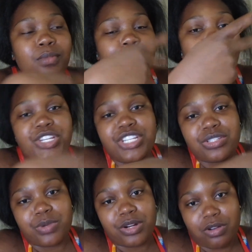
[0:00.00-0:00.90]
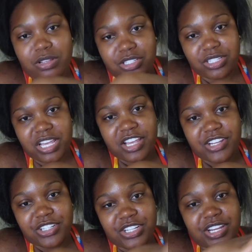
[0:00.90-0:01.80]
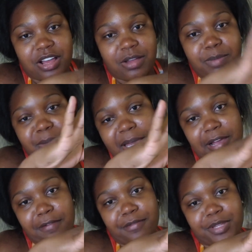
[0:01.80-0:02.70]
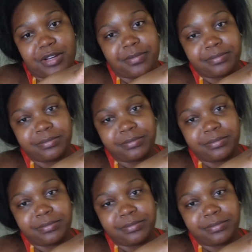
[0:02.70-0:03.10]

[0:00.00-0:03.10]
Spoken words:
We just ran across the stage, and I'll pick back up from there.